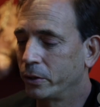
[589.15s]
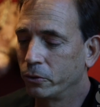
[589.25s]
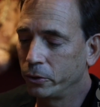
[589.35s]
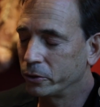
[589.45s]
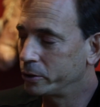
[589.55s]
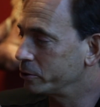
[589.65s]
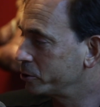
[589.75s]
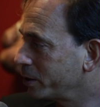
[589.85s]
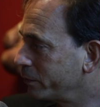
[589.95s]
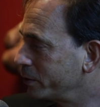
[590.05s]
I mean, Julio Cesar
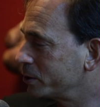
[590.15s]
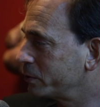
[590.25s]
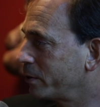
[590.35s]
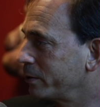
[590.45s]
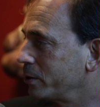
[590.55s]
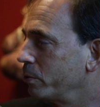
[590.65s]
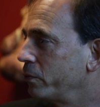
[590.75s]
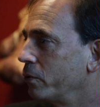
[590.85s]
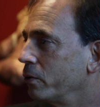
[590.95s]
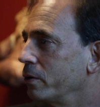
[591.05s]
Chavez has fought there
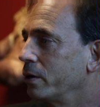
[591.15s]
before.